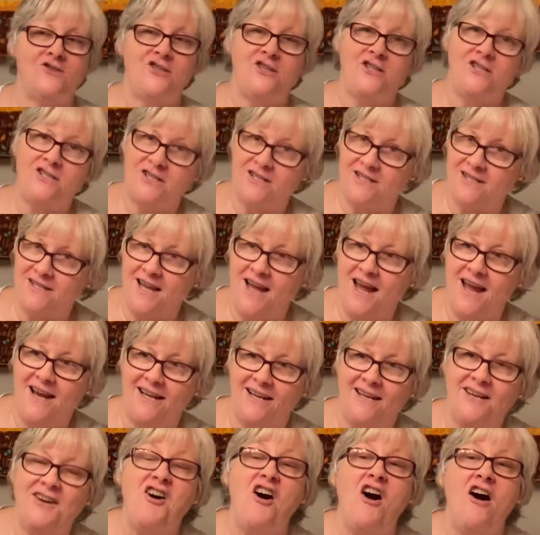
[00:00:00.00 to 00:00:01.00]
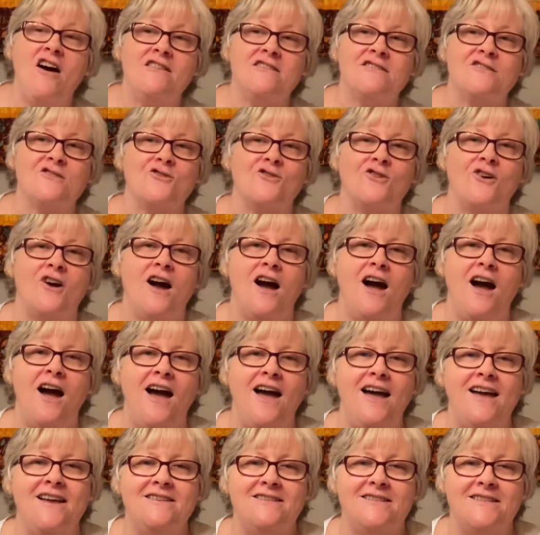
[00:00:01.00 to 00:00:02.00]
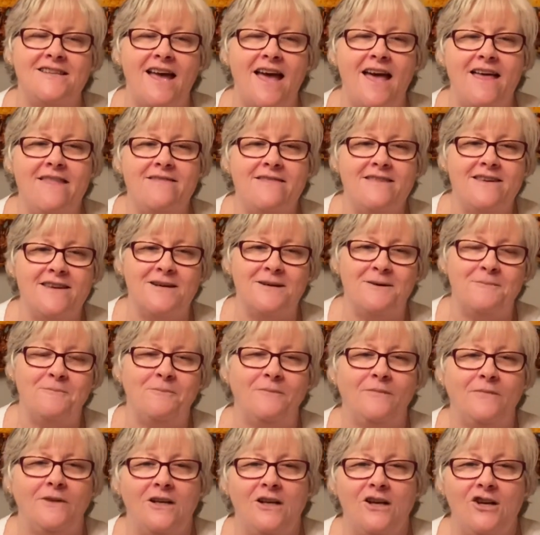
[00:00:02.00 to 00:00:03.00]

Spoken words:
she just kind of cuts her eyes at them.